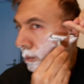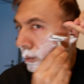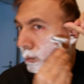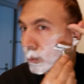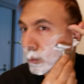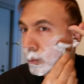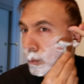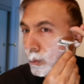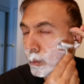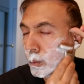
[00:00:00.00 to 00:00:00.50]

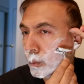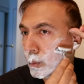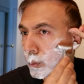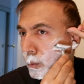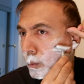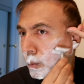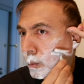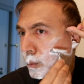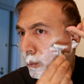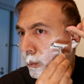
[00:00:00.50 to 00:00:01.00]

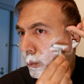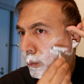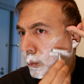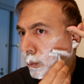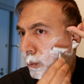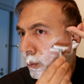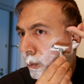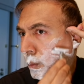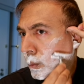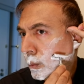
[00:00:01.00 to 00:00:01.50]

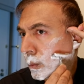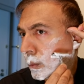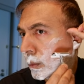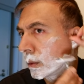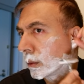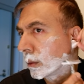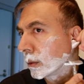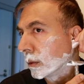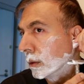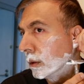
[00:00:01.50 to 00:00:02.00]

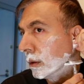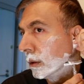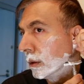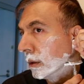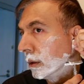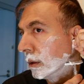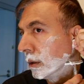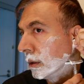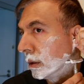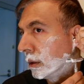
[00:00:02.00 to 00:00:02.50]

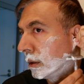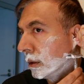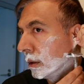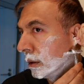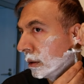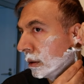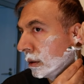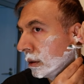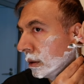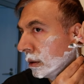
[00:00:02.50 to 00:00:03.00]

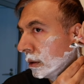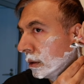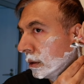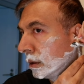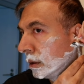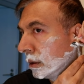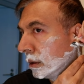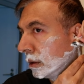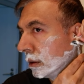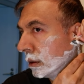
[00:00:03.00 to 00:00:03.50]
(no one is talking)